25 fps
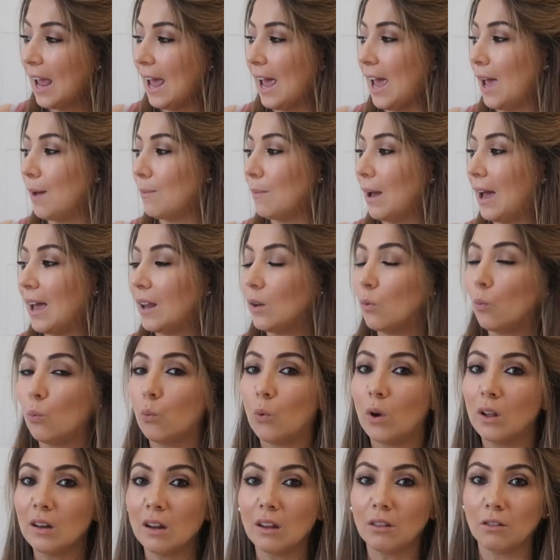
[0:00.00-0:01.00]
And
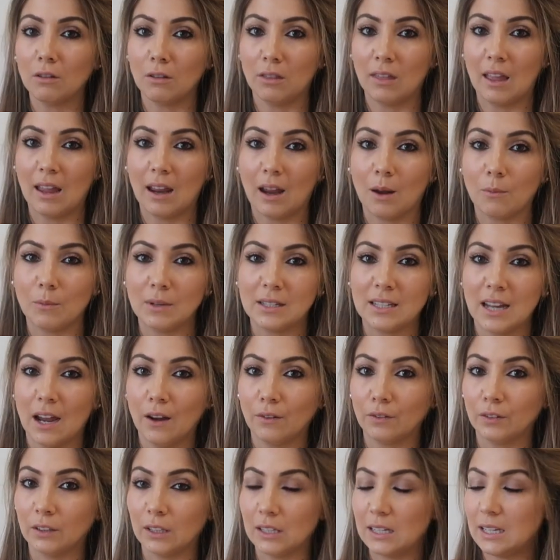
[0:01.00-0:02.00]
one other thing I would
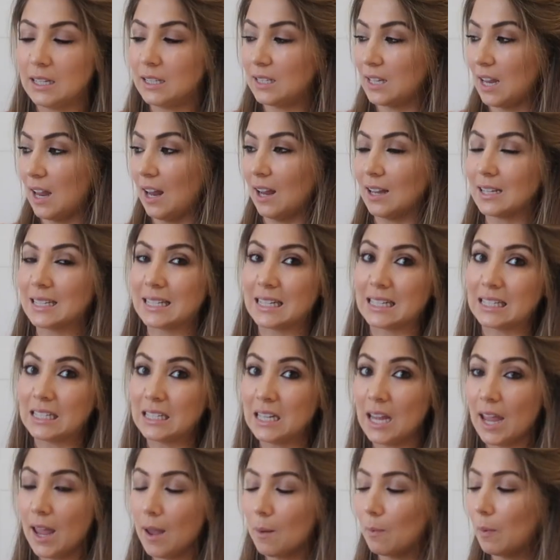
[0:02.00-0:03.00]
definitely say as a
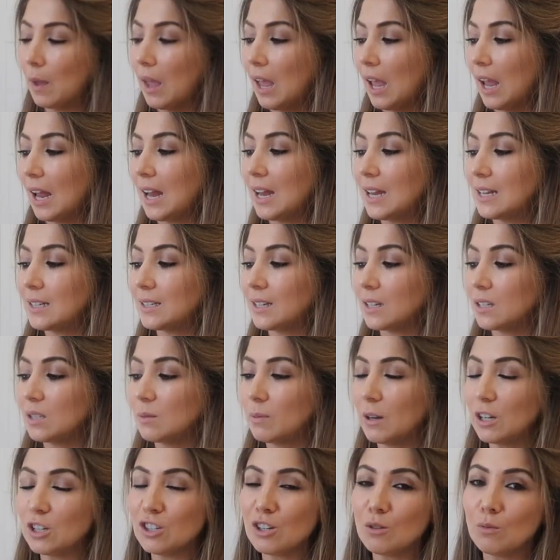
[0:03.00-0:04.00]
tip is,
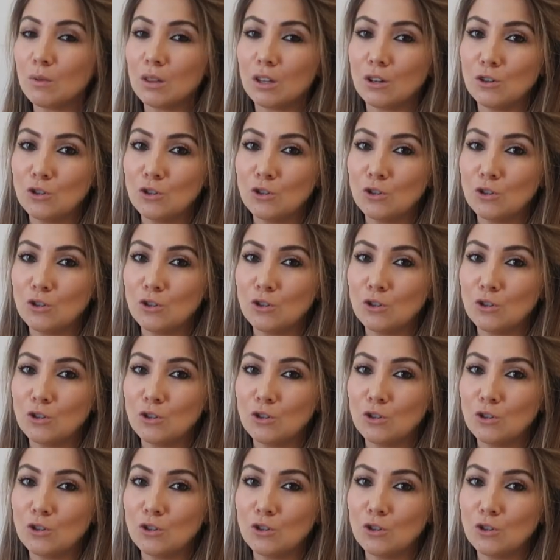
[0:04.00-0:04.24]
especially with a